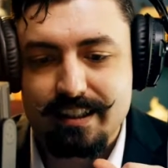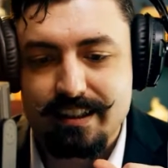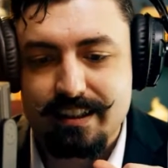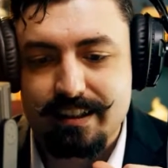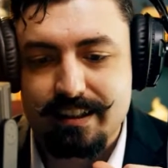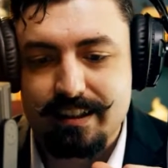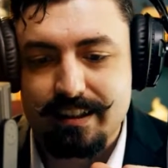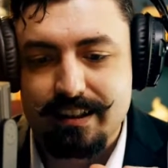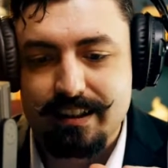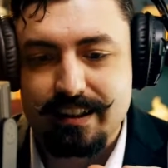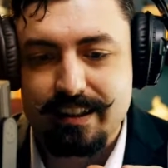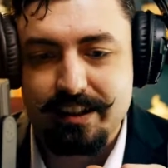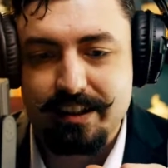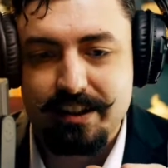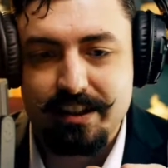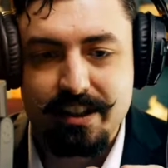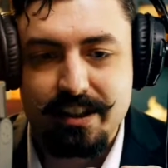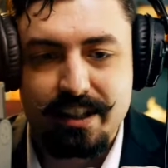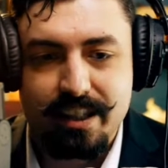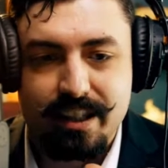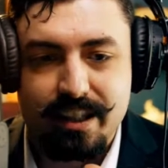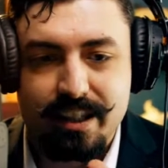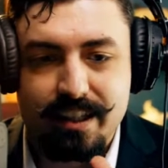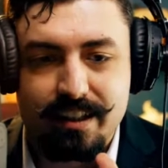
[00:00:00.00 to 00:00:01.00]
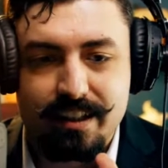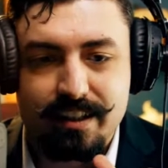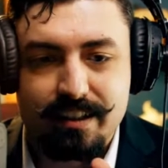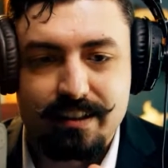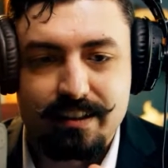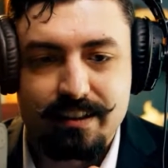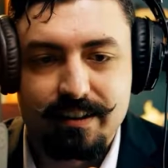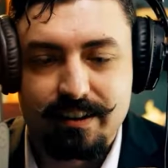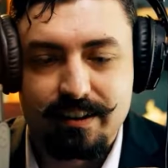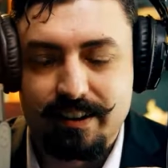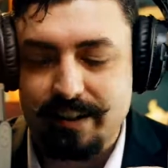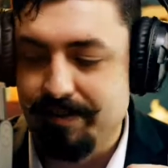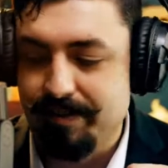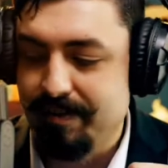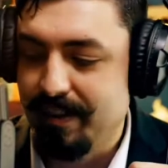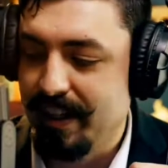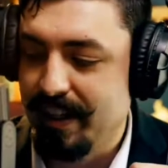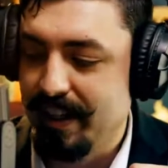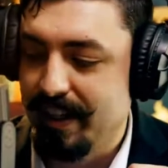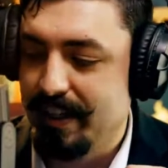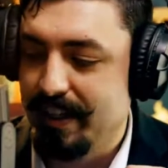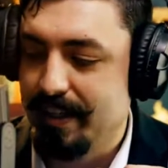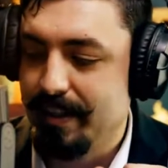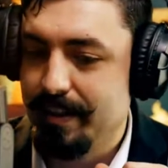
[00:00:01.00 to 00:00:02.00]
glitch there. Let
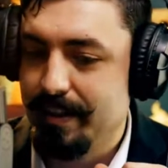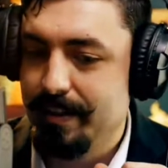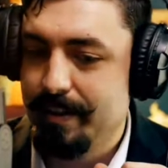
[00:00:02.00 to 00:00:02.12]
me